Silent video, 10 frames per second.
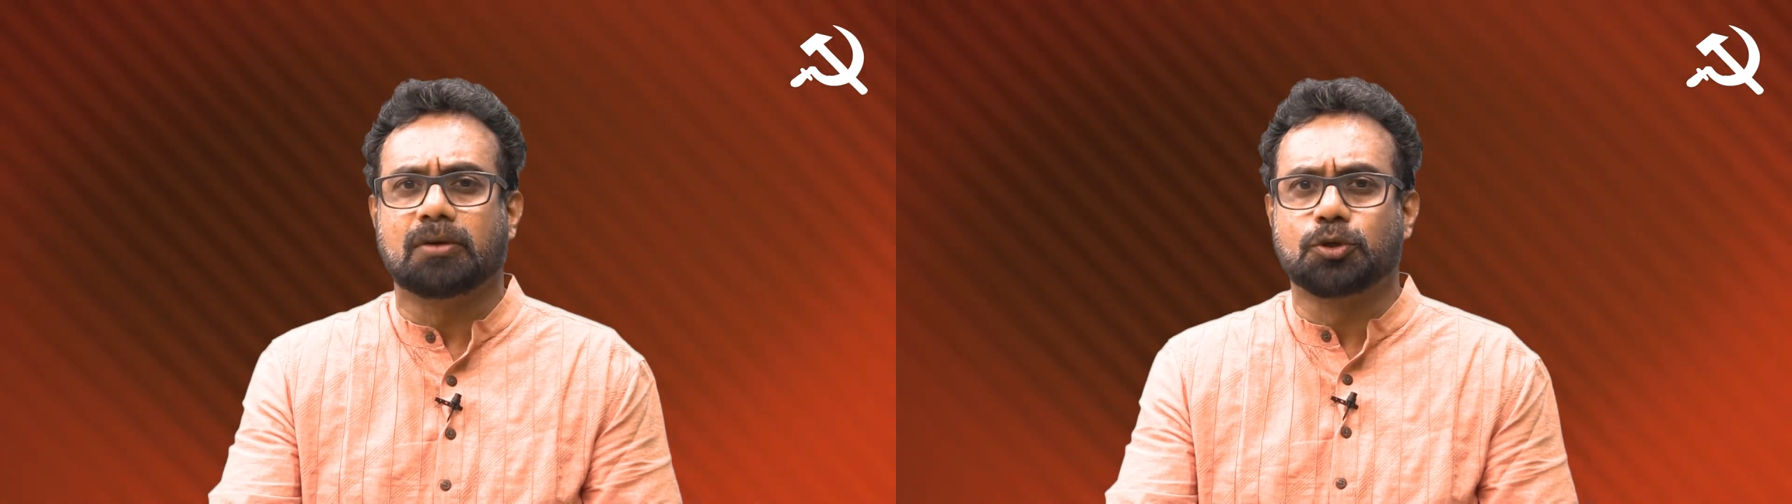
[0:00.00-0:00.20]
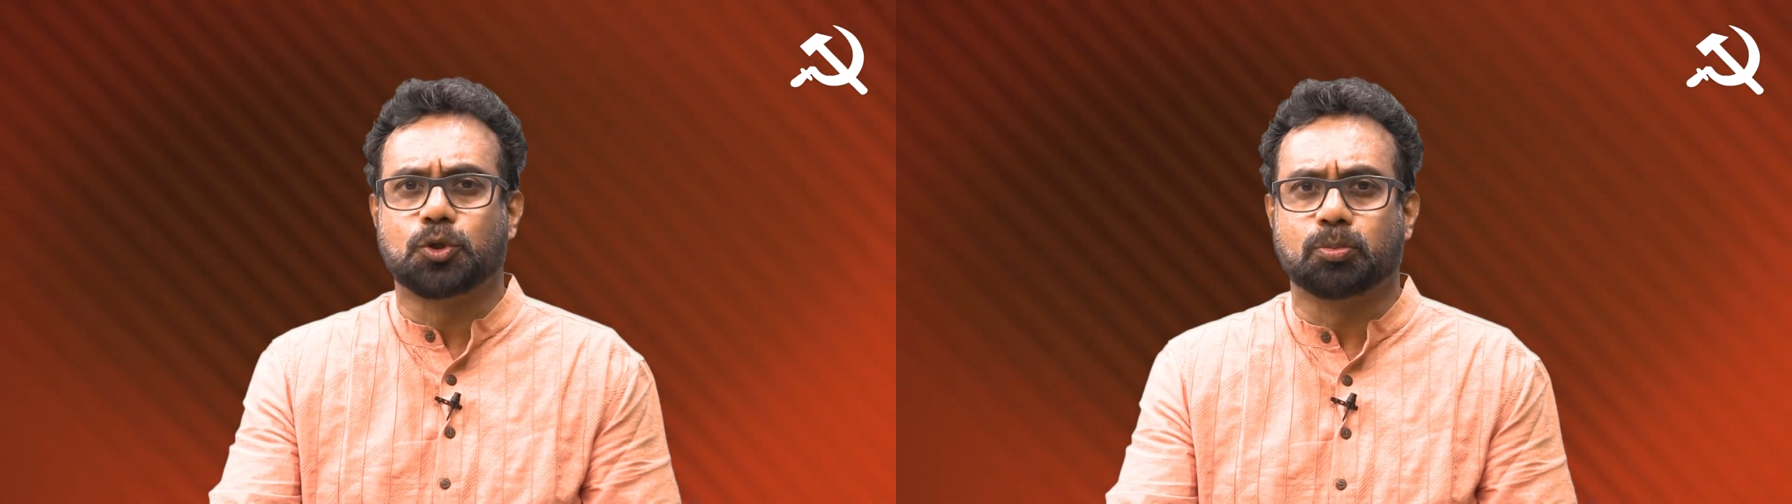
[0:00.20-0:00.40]

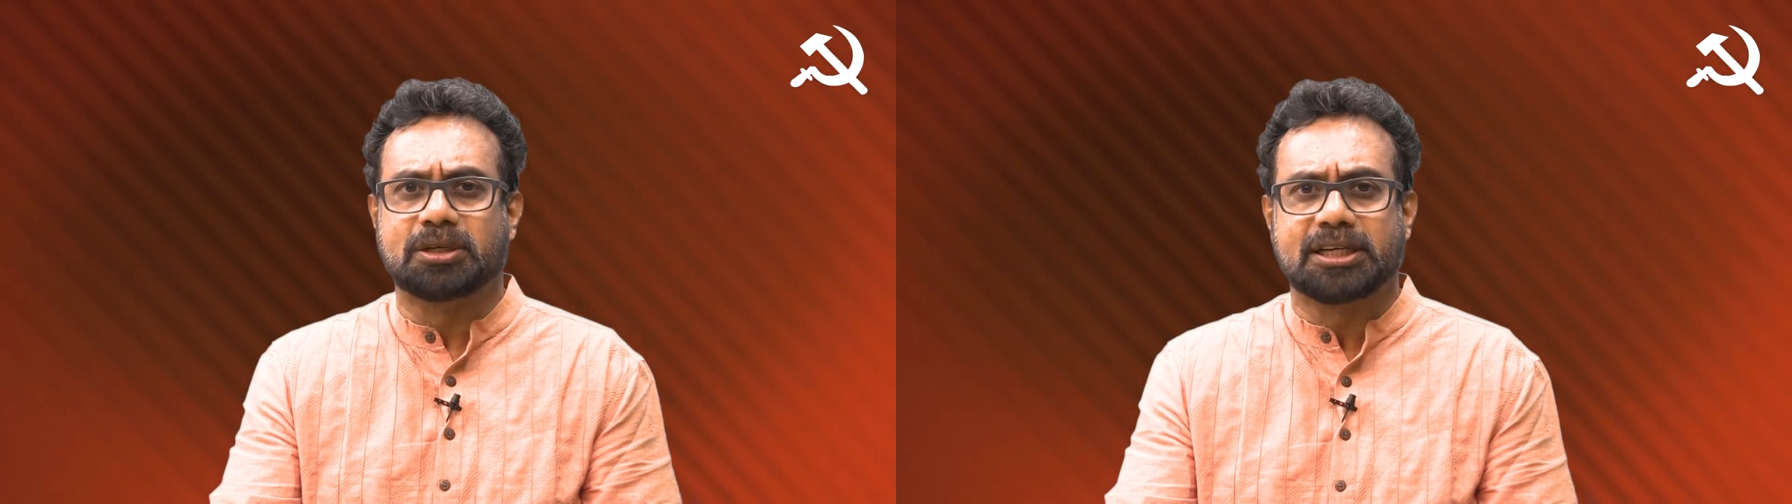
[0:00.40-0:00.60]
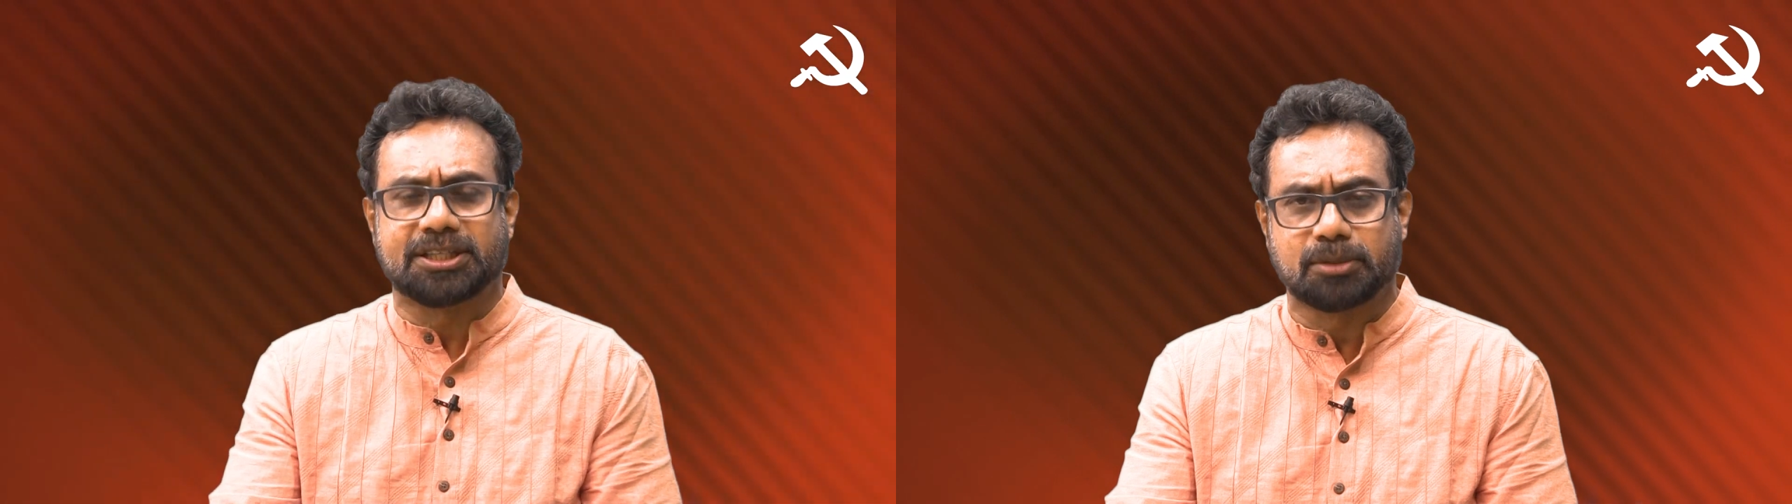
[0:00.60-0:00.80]
which would
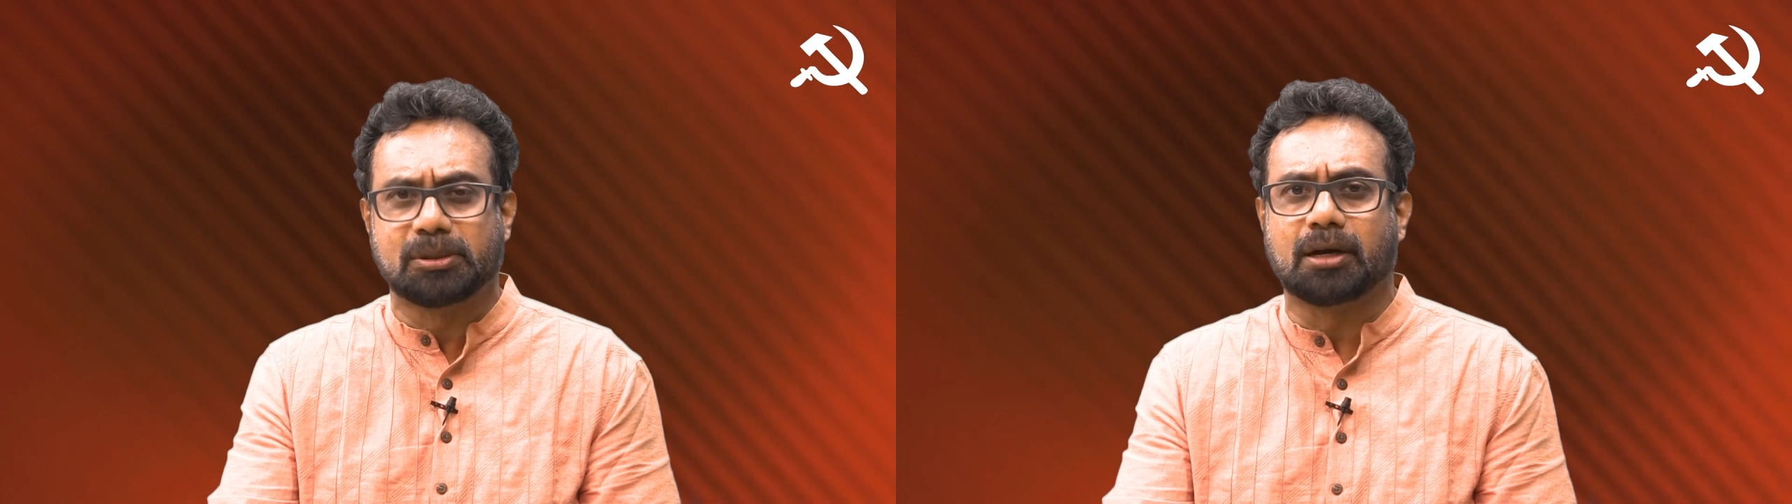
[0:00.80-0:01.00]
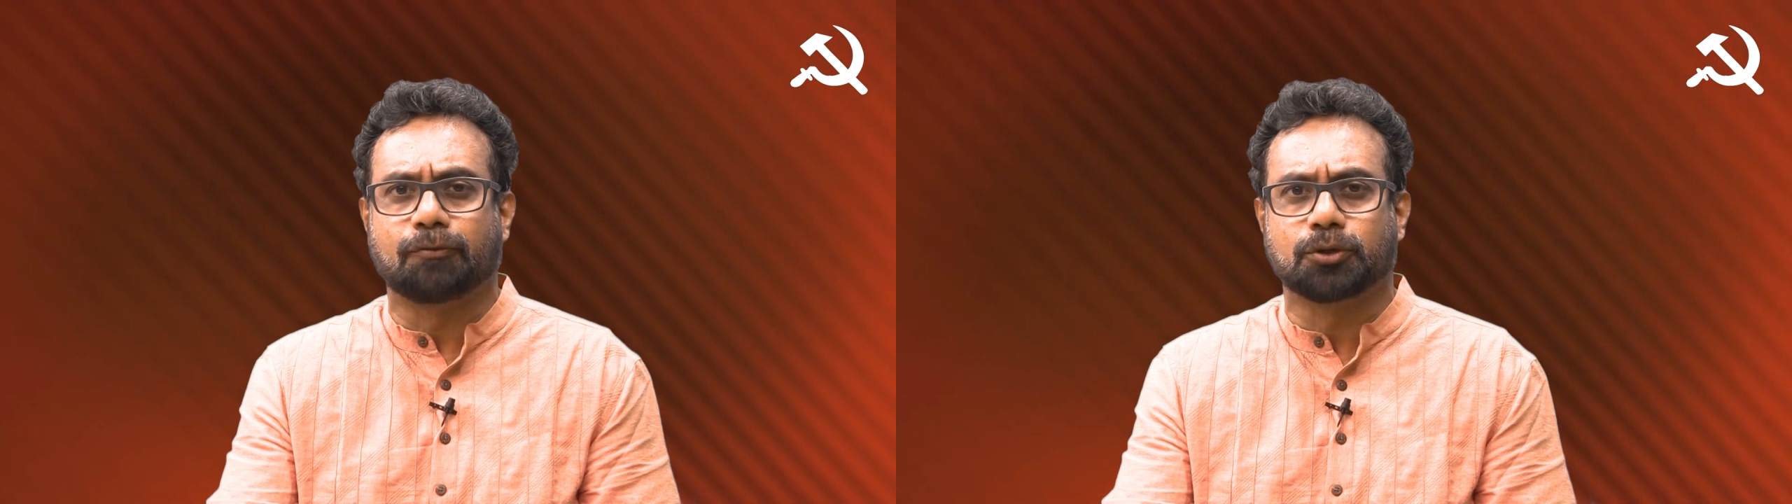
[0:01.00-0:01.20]
be
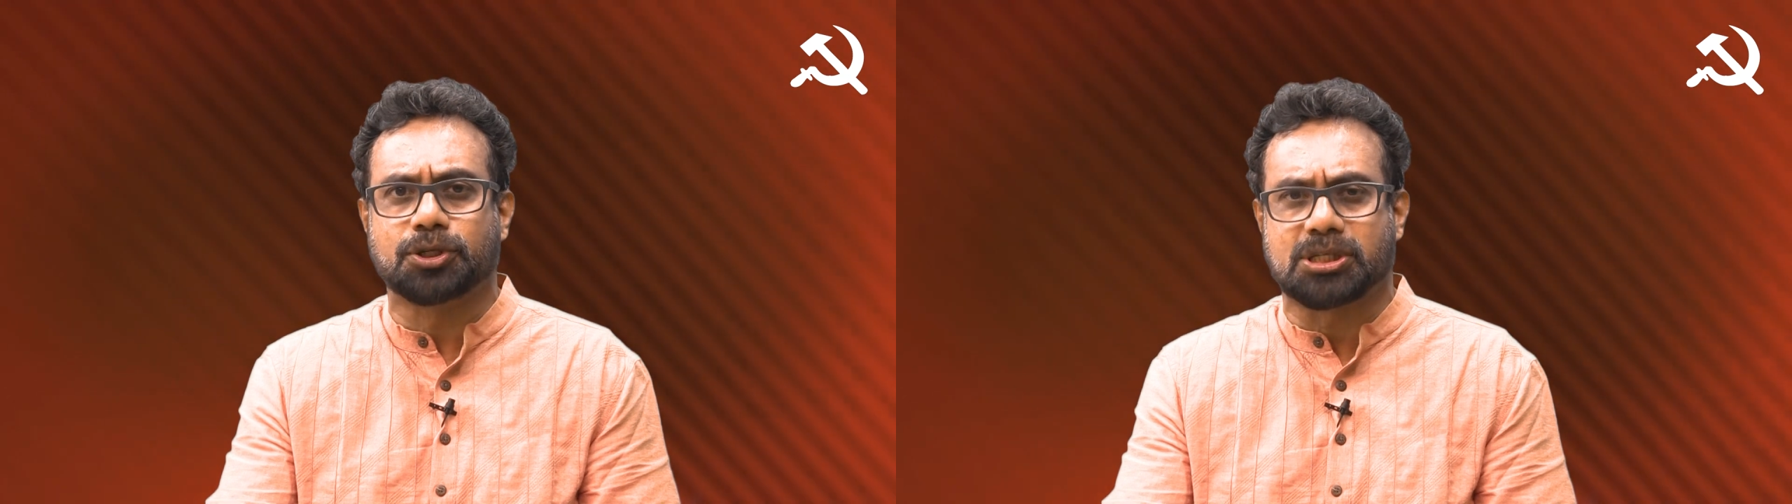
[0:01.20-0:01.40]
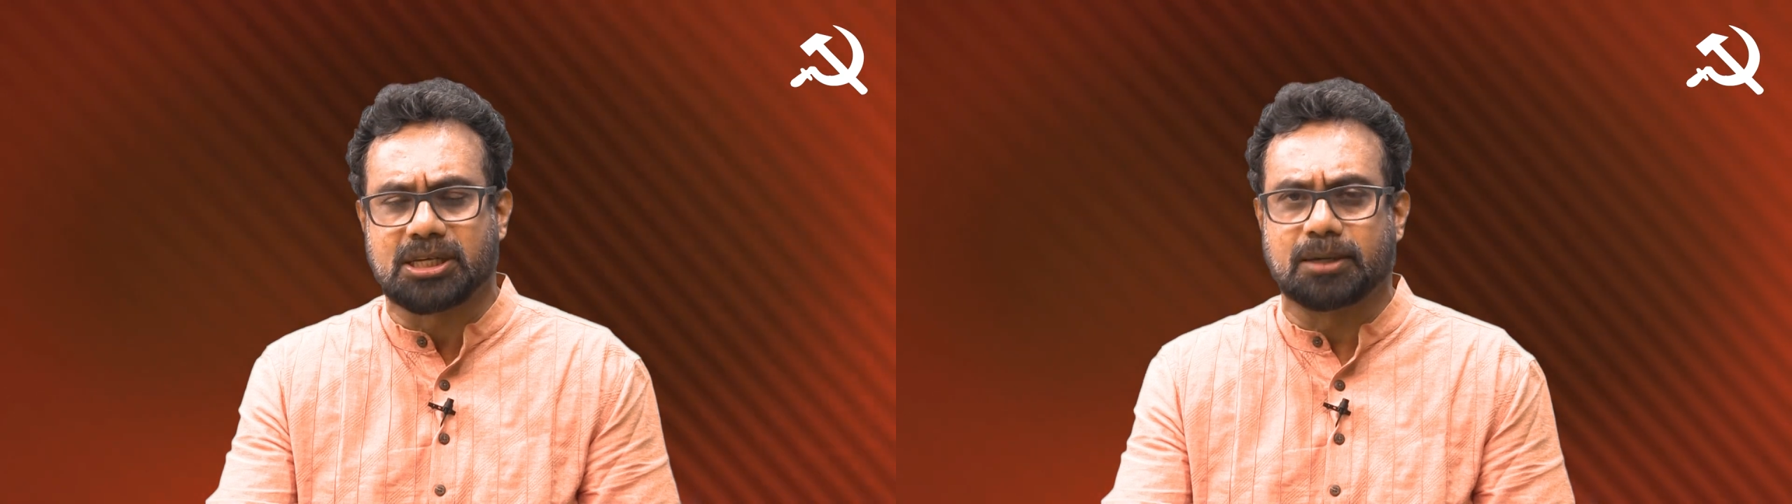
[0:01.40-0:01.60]
detrimental for the
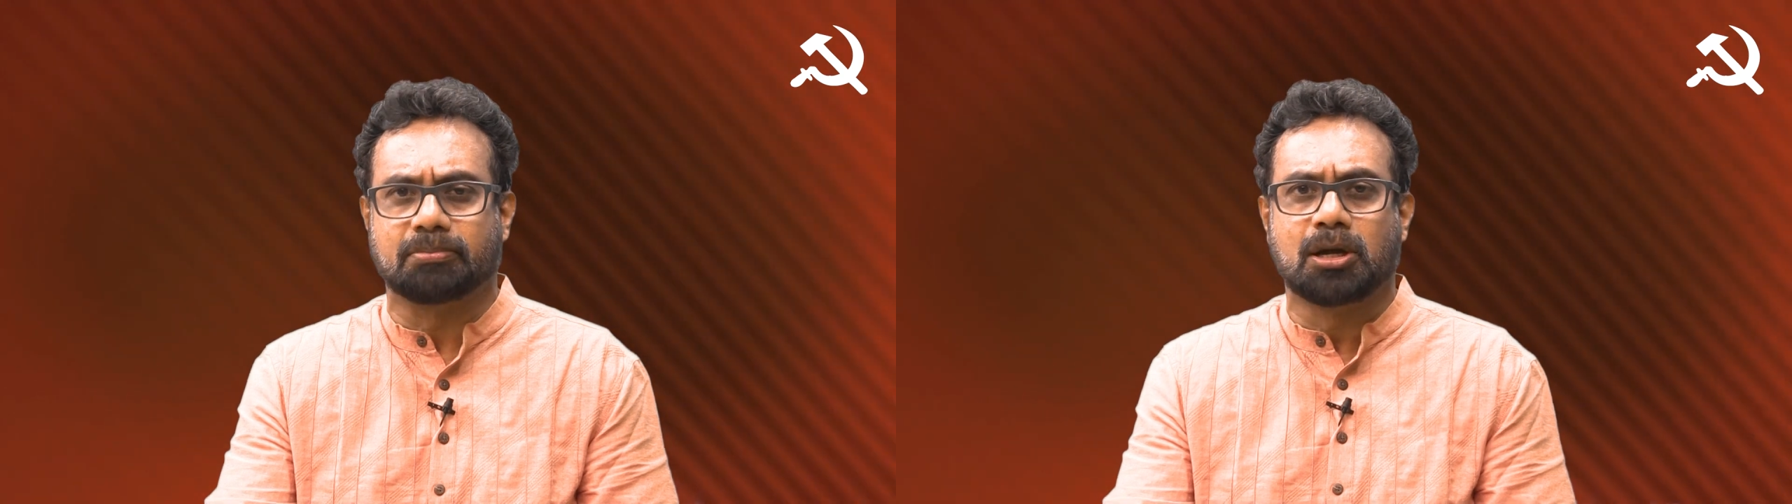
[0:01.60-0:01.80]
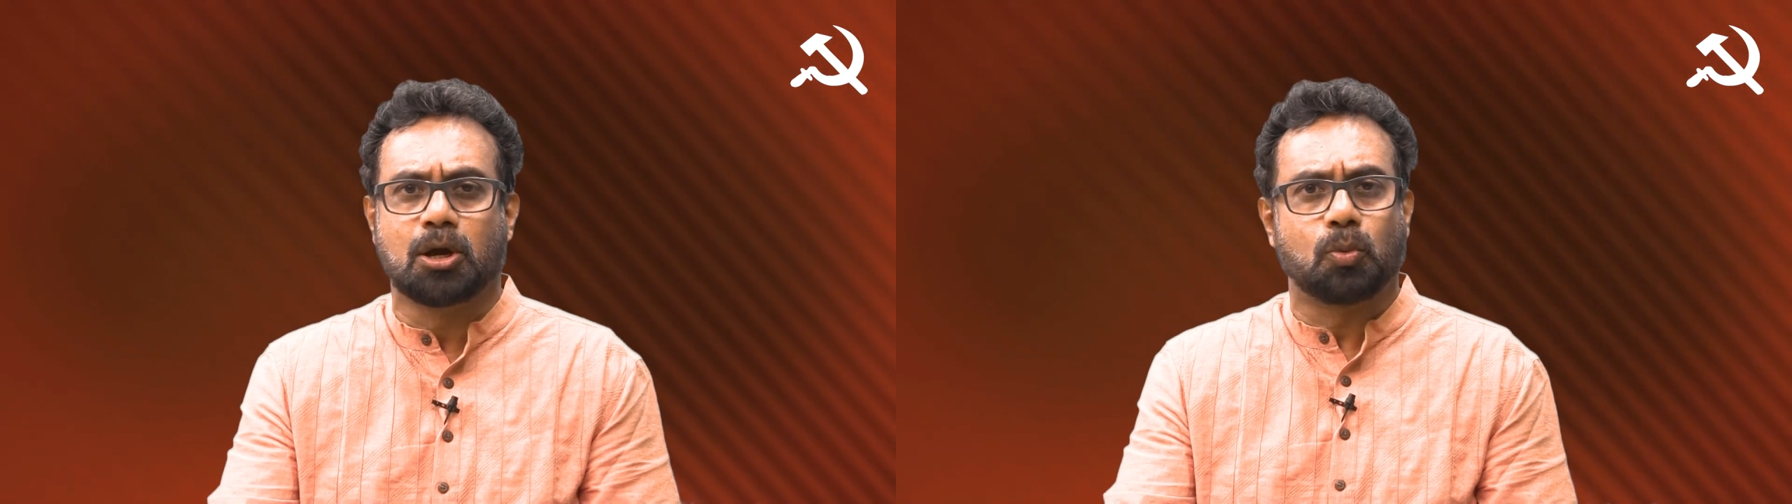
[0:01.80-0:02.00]
scheme.